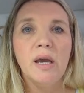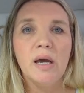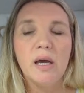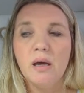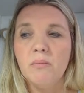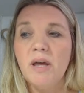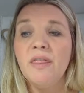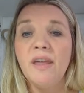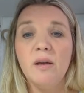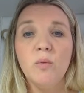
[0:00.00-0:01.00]

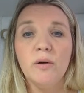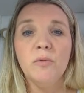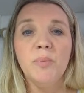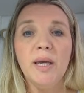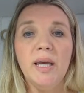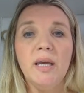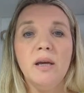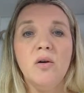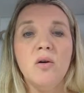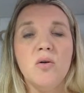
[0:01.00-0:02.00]
And they will be
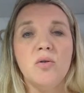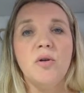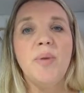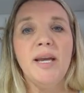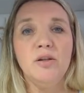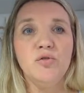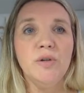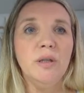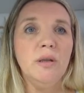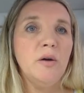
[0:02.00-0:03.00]
on
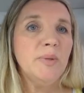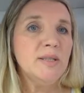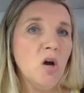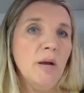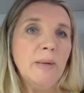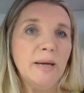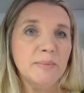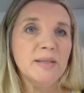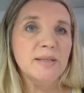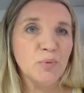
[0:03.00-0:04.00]
Patreon. There'll be time
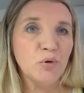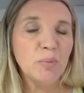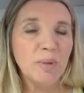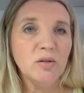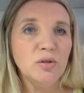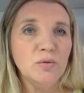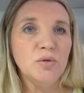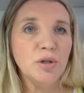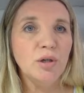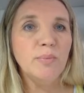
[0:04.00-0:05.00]
lapses probably on
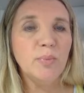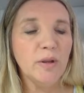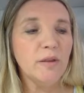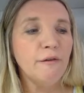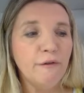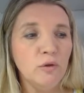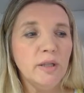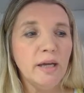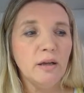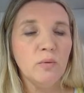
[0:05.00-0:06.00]
YouTube, but the full
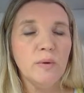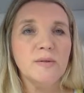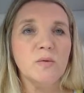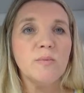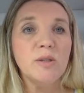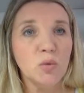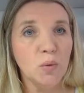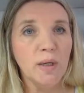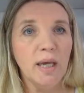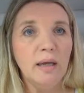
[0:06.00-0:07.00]
length ones with me
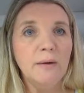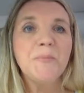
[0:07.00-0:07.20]
talking,